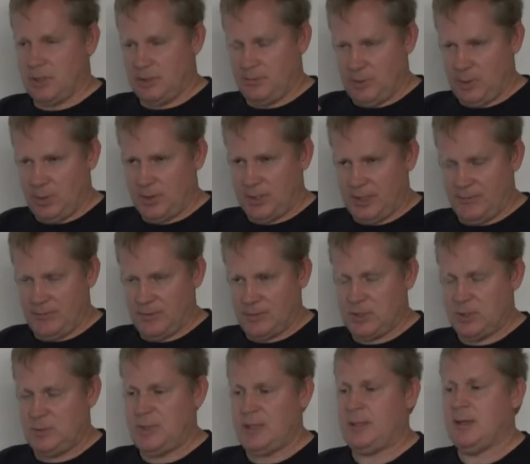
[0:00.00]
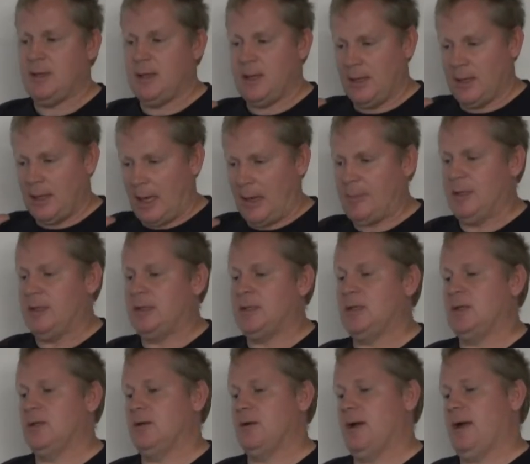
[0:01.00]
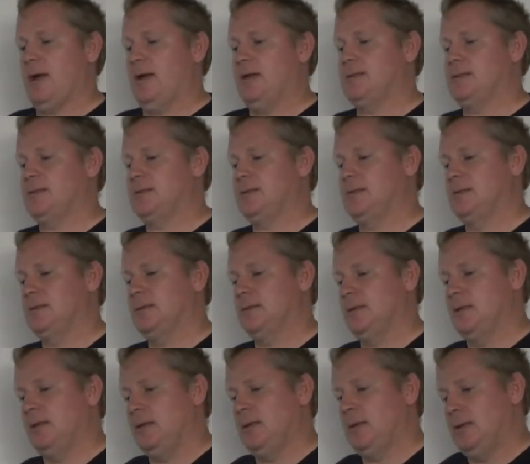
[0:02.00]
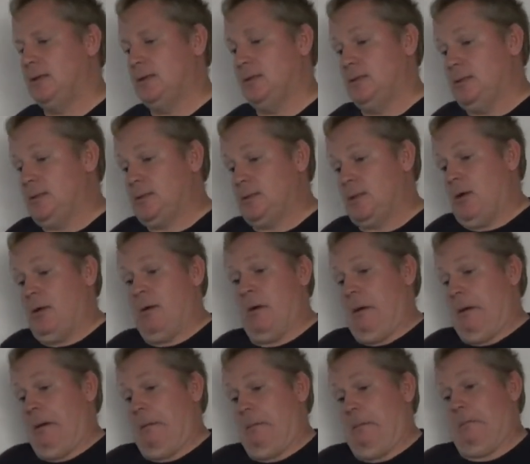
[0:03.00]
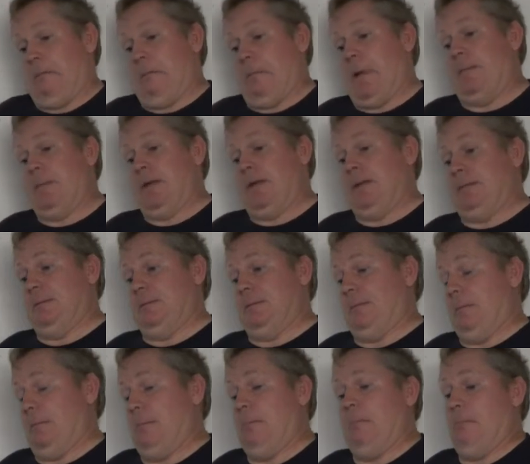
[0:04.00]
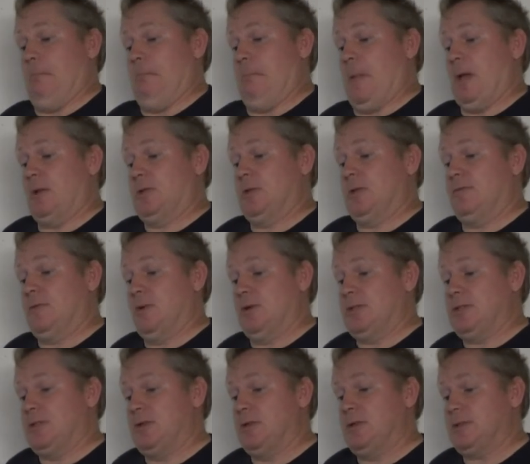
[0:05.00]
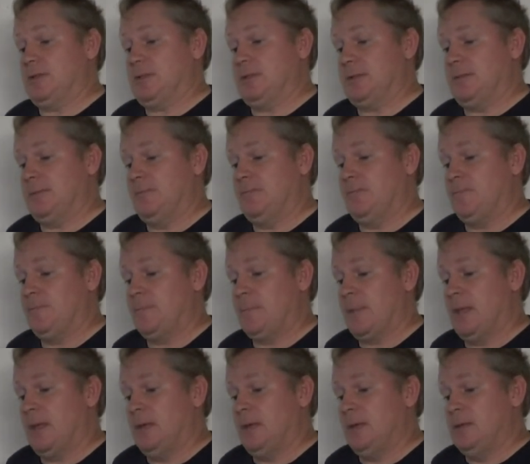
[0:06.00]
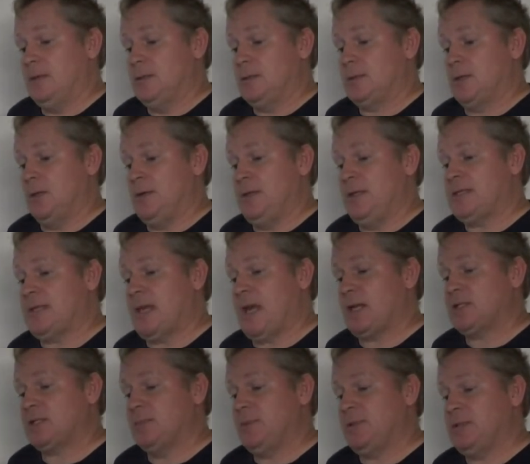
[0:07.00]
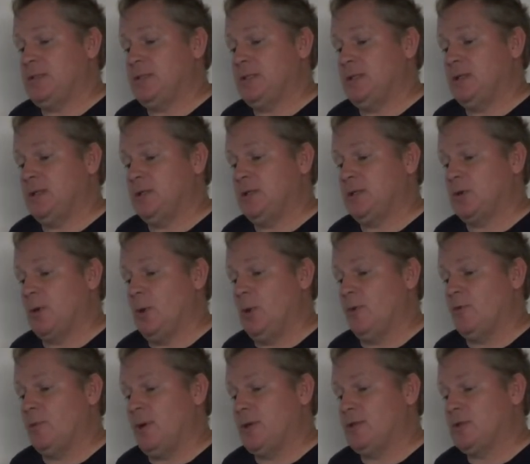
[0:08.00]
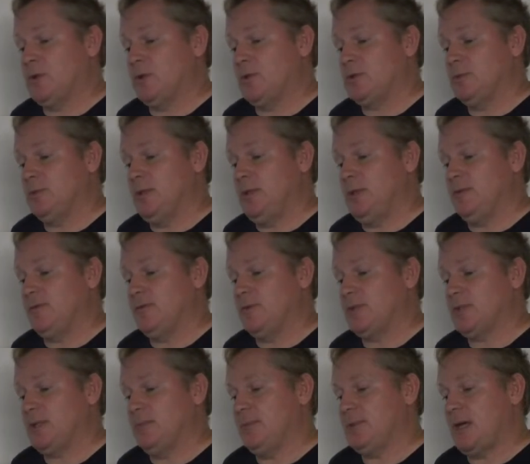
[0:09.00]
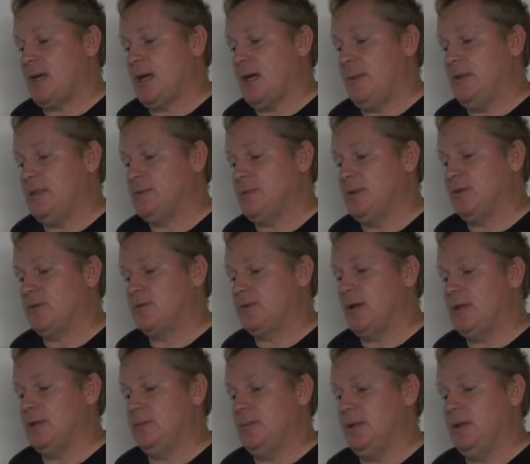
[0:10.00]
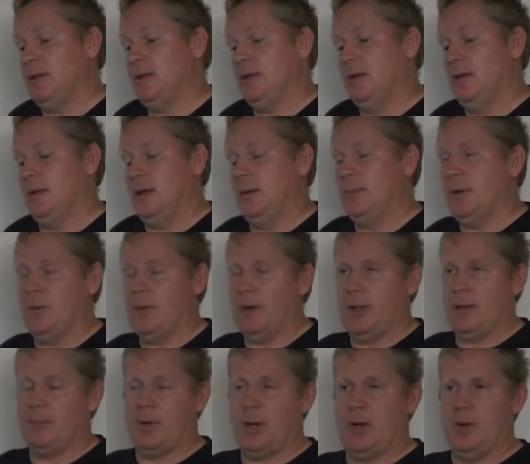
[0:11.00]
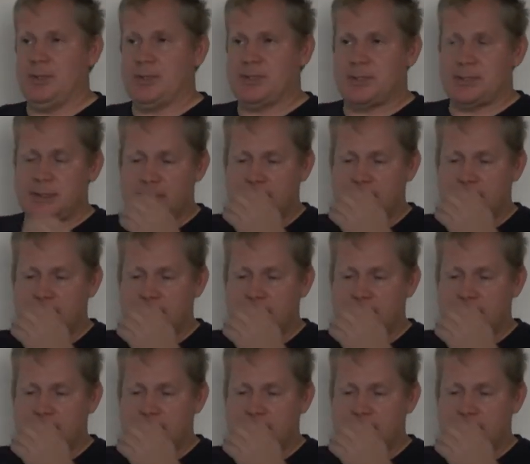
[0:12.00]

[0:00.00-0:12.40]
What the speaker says: If you don't give it to me, I'm going to kick your ass. So, I mean, I took it very seriously. So he's actually been seeking control over my social media for some time. He's been threatening me about what I post.